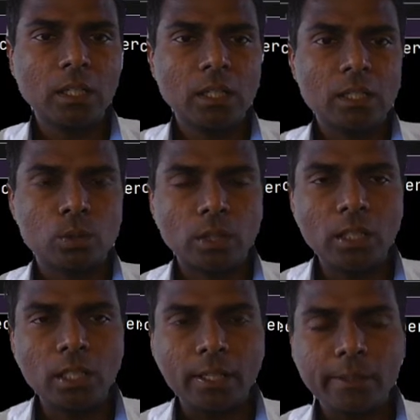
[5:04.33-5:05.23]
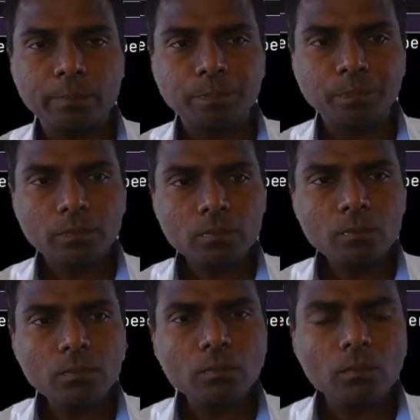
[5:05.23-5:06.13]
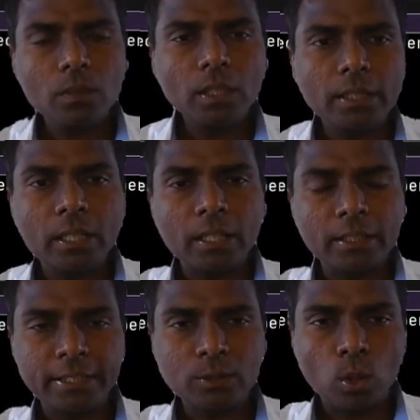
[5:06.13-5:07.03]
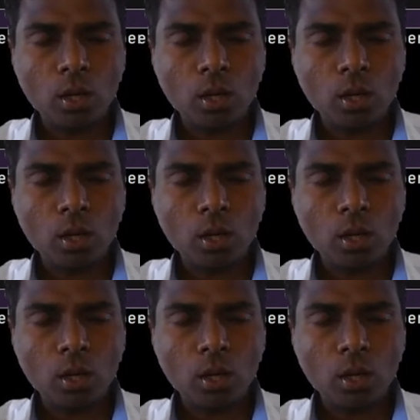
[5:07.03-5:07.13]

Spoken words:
So here these